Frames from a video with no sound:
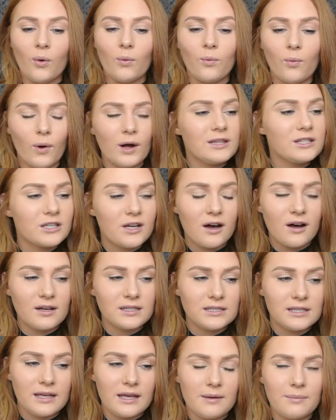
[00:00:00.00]
what's
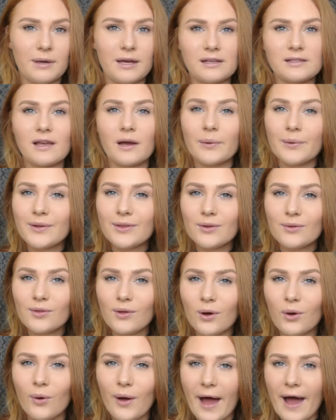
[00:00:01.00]
causing it because I went through
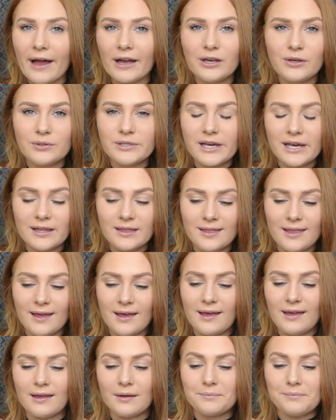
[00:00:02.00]
the whole Accutane
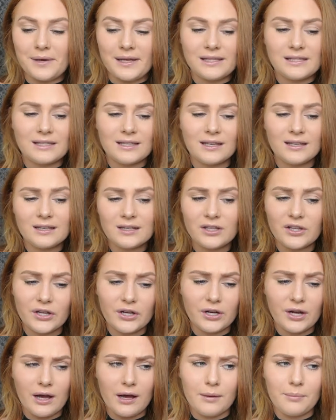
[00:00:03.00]
thing, my skin
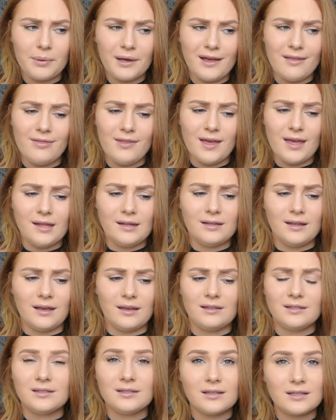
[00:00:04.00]
cleared up, and then
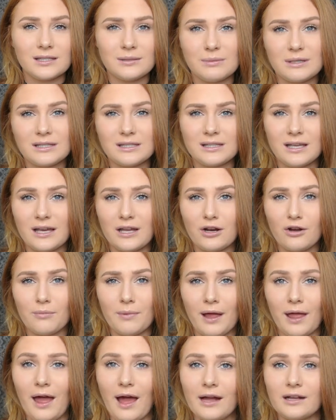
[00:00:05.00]
like 6 months later
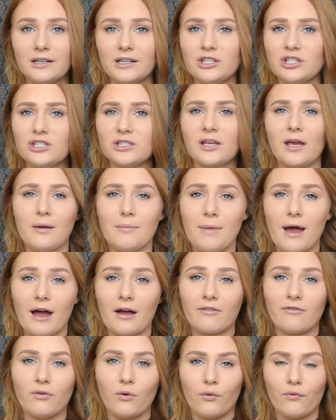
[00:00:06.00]
my acne just came
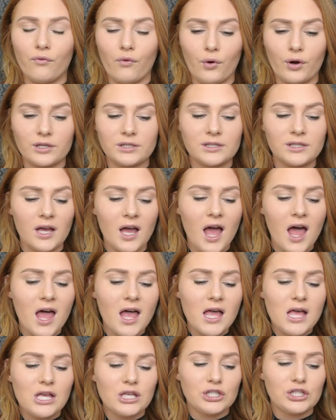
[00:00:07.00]
back full force.
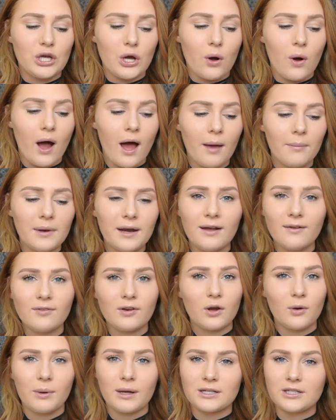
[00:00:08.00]
So I'm gonna have
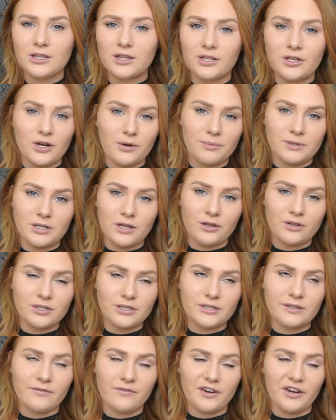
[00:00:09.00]
to go back to the
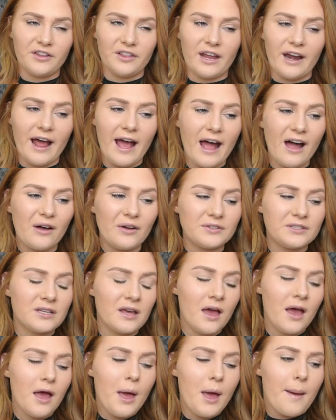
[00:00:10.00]
dermatologist and figure that out,
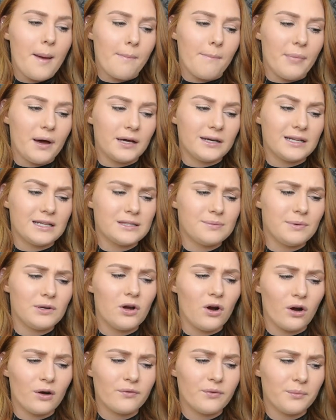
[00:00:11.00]
but it's been
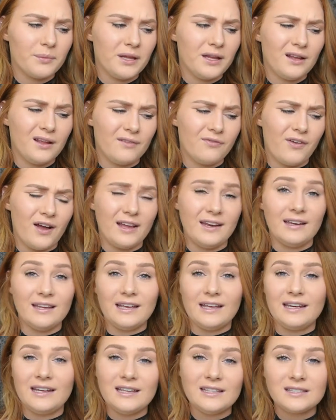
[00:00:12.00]
hard for me to find
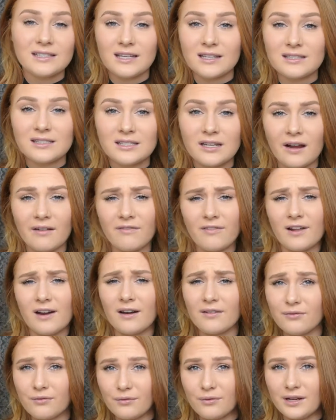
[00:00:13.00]
any skin stuff that
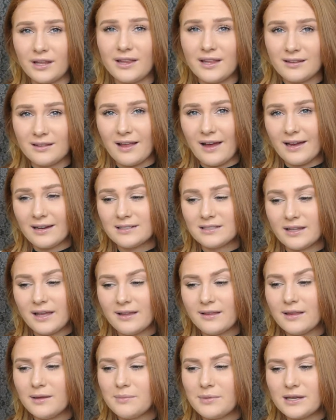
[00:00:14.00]
I've really liked
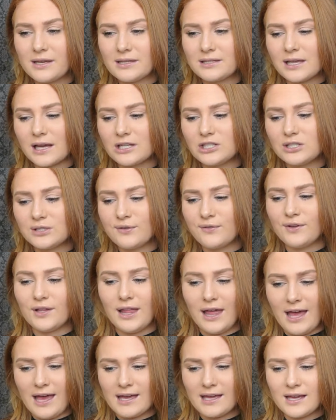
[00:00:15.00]
lately because I just feel
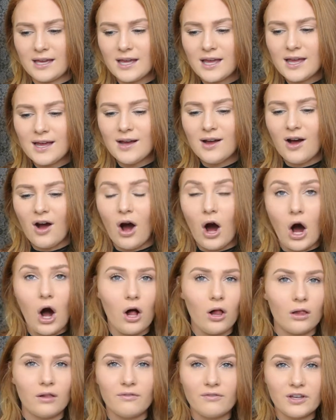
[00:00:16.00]
like
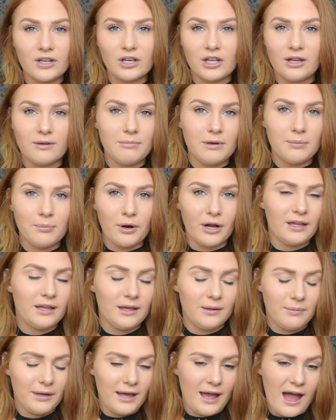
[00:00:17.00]
all of it could be
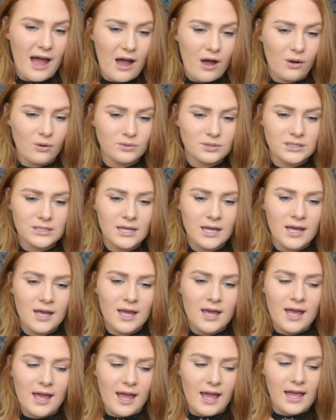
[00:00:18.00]
breaking me out.
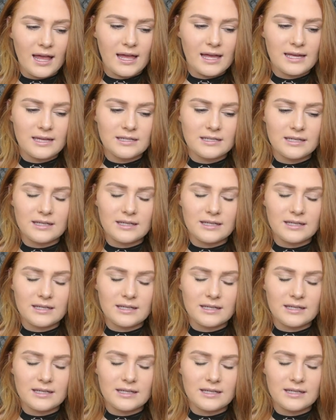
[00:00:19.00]
And